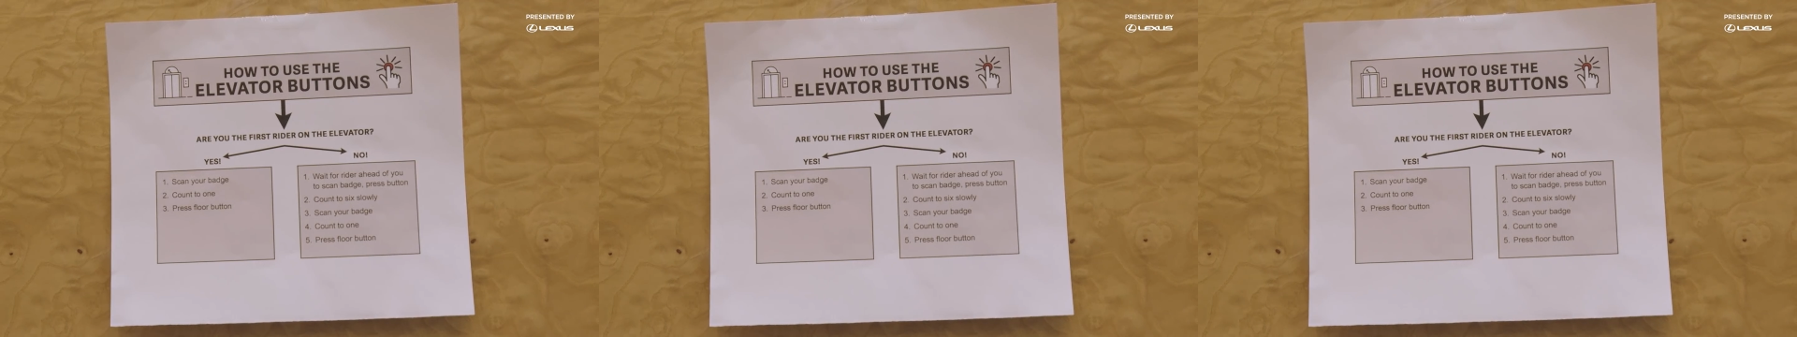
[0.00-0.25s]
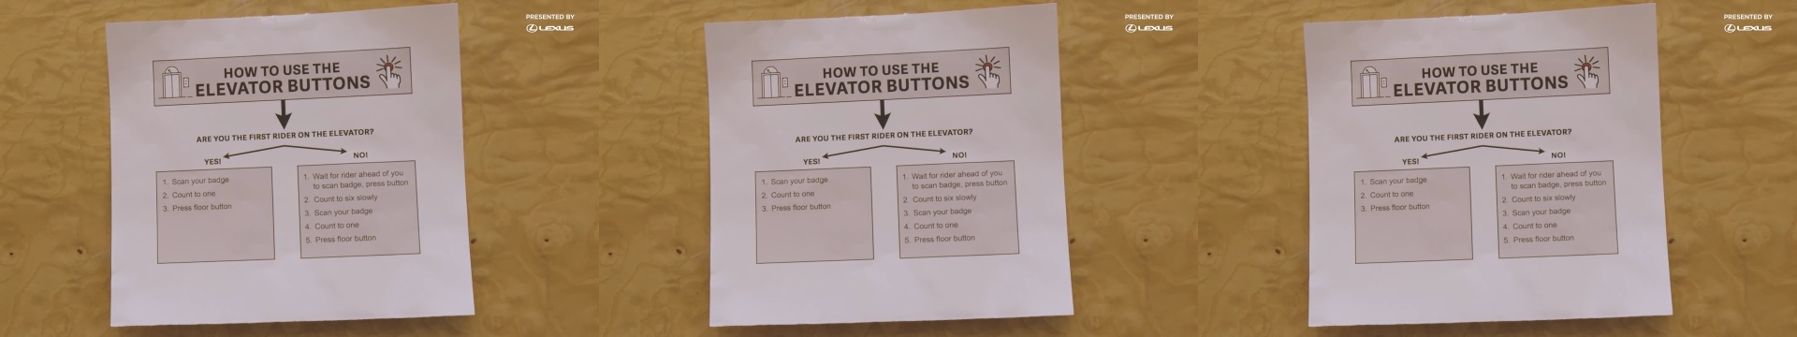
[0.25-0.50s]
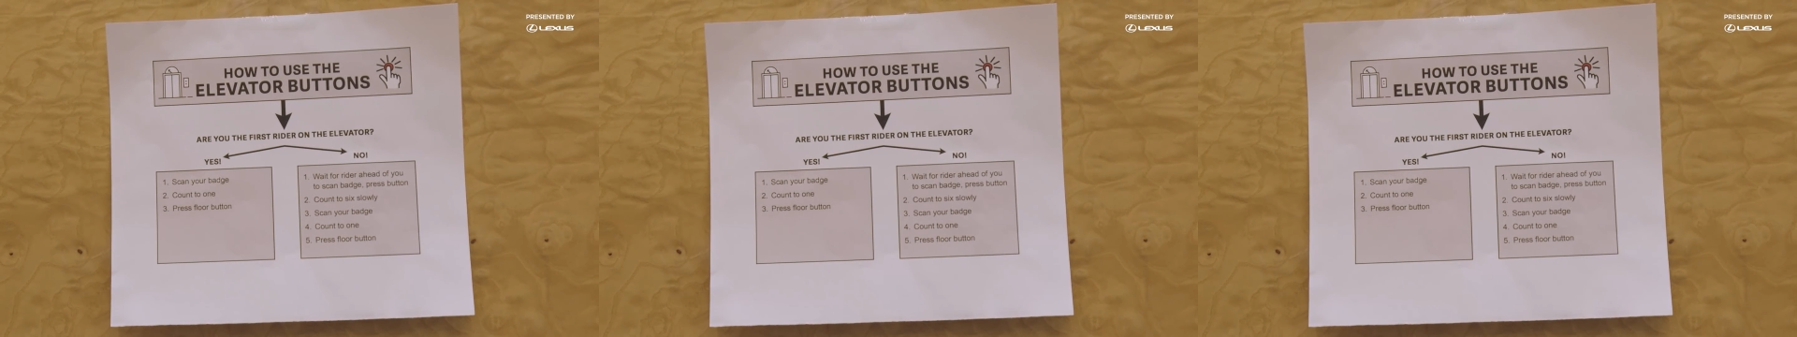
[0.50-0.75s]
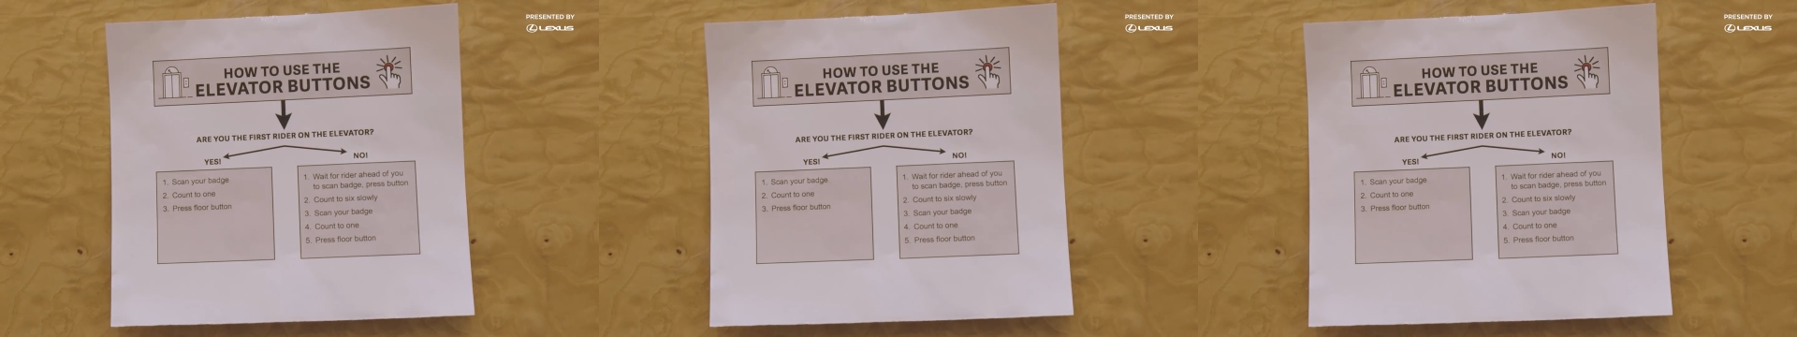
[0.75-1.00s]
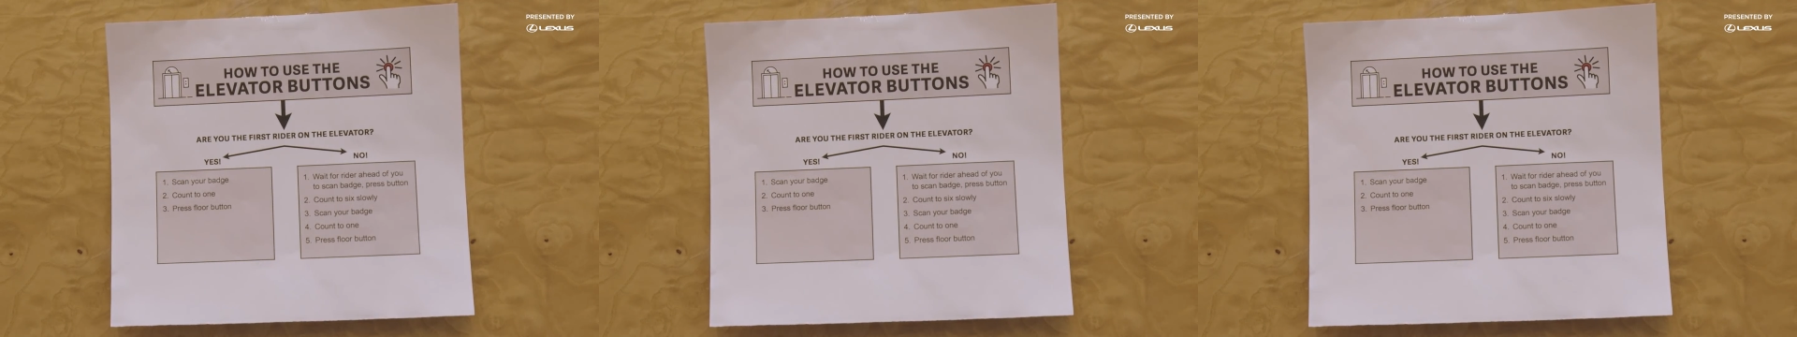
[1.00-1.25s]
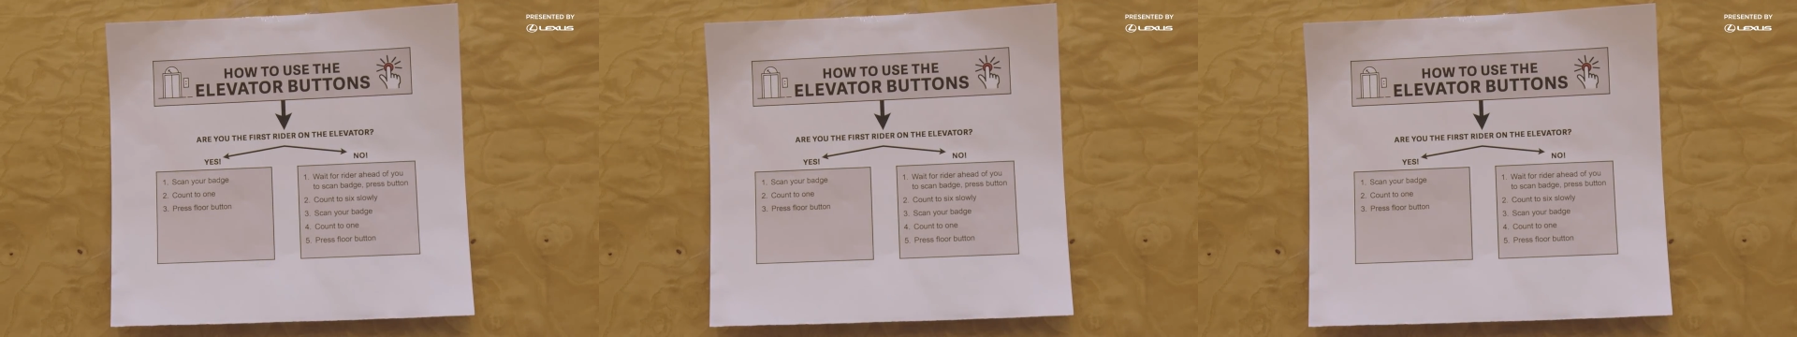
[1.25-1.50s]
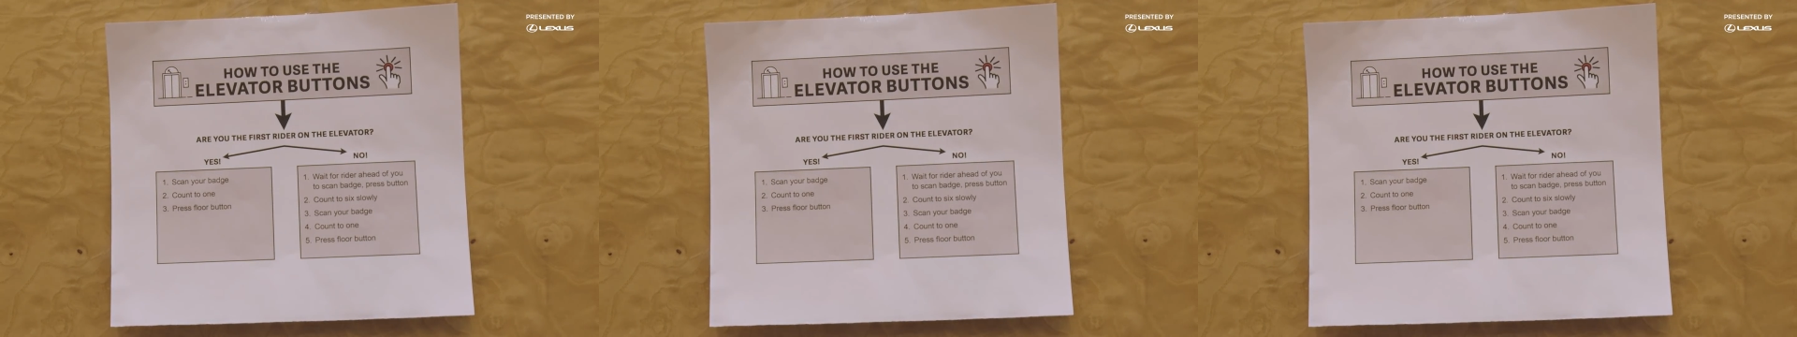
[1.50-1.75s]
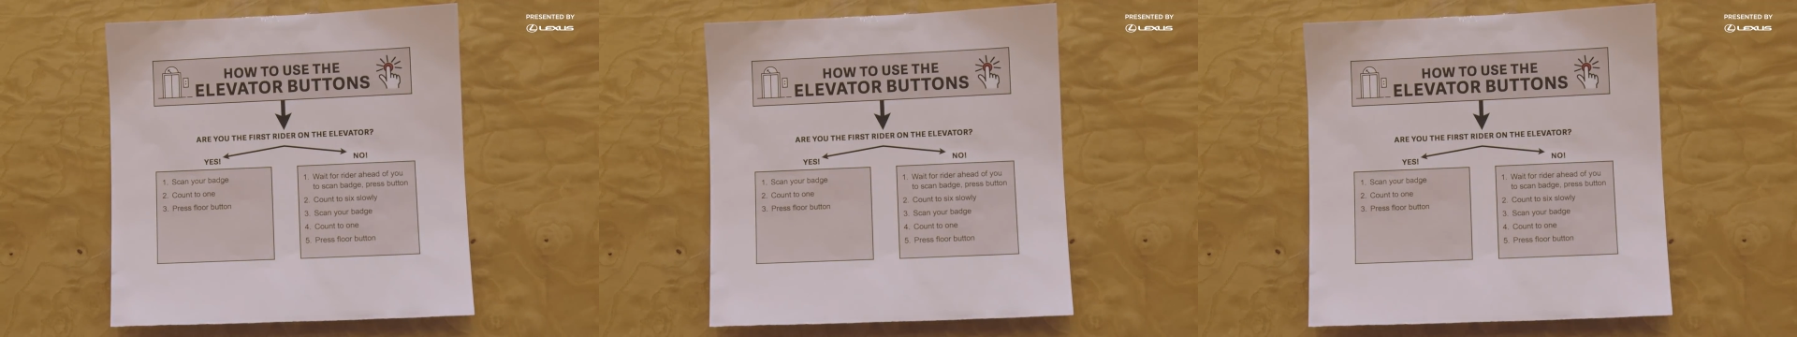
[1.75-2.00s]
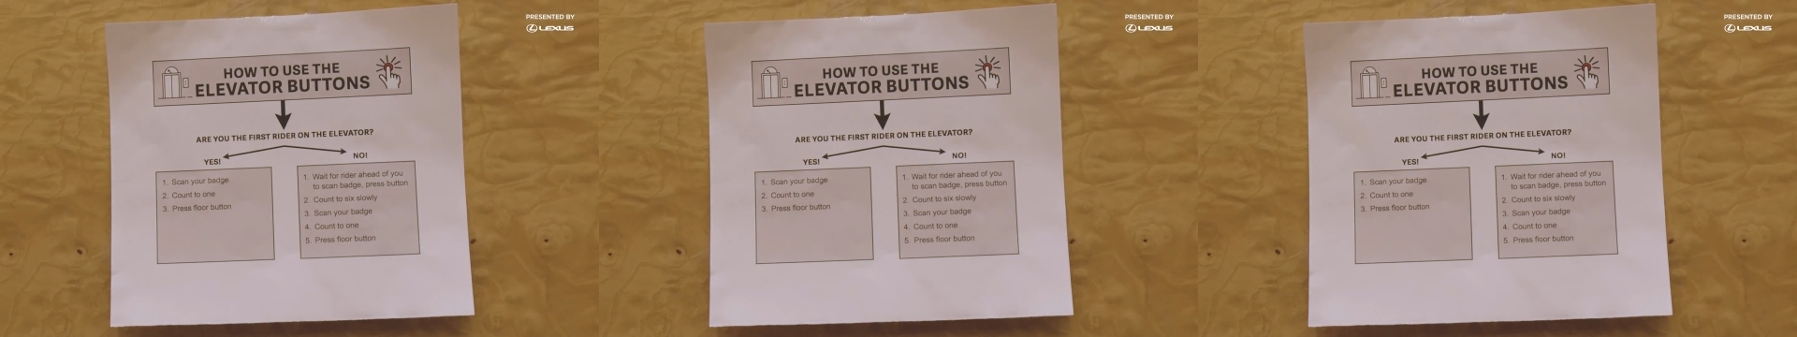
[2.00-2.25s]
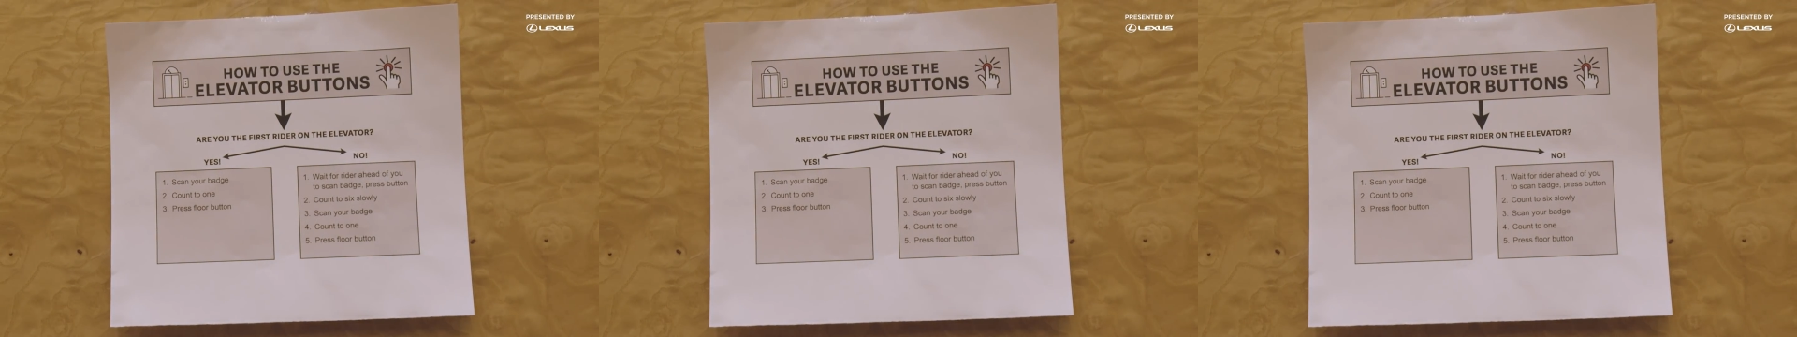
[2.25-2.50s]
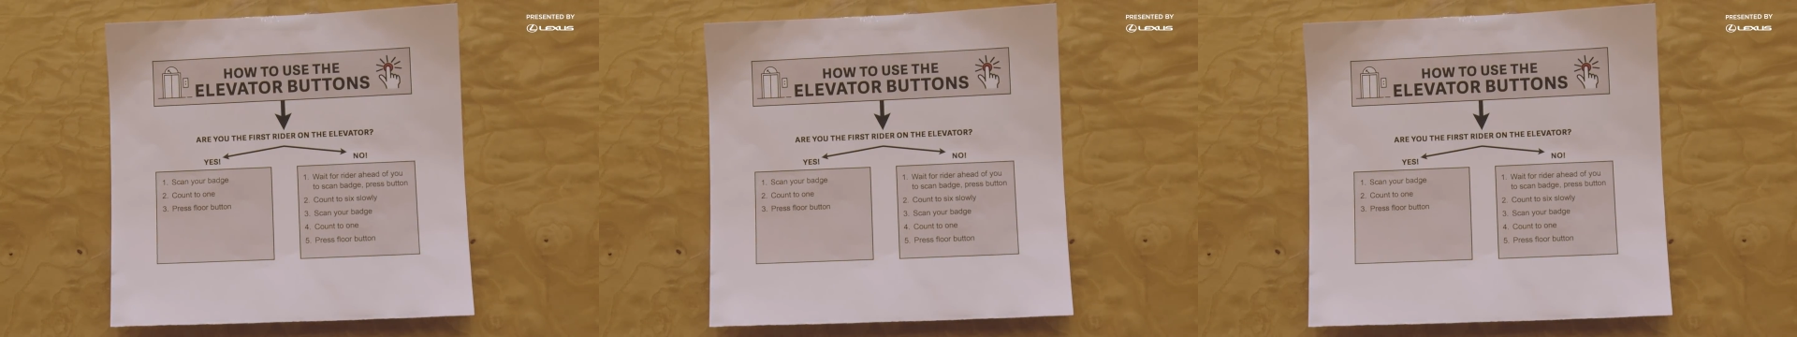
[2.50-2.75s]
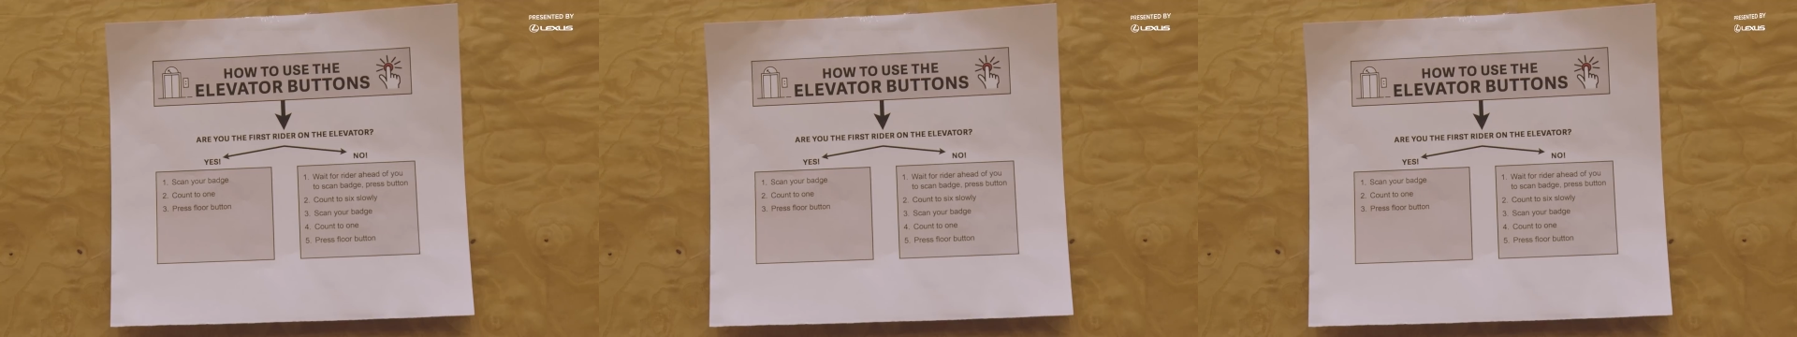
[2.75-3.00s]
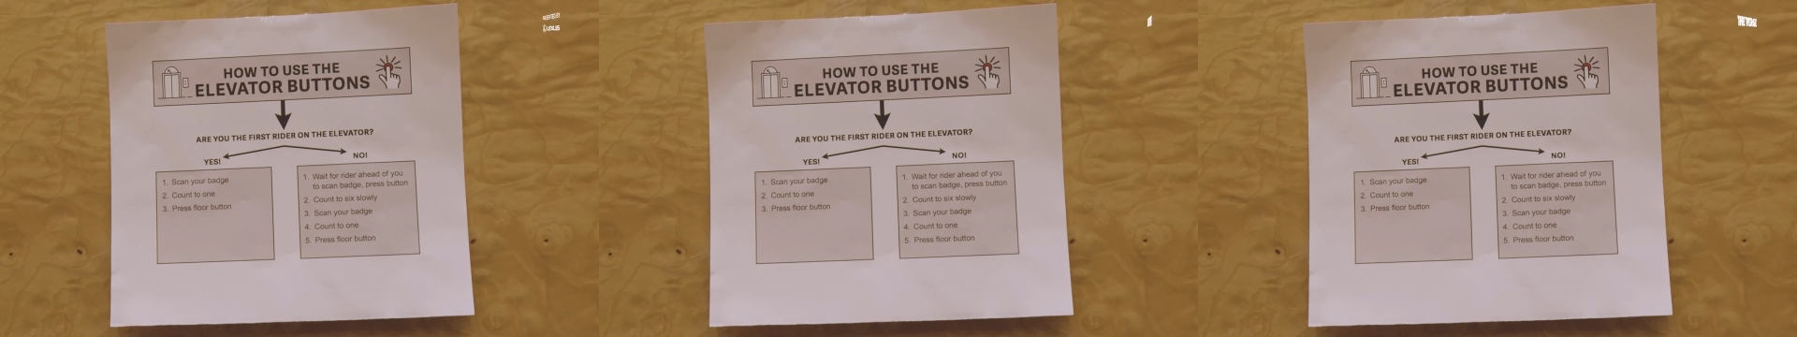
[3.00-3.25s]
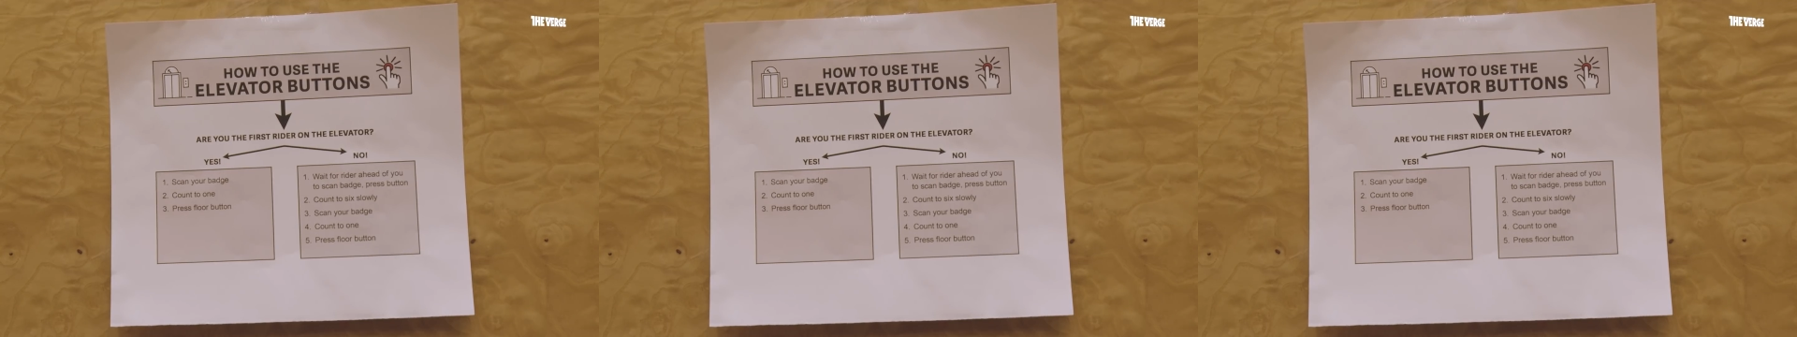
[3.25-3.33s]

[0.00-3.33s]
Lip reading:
Nobody's mouth can be seen.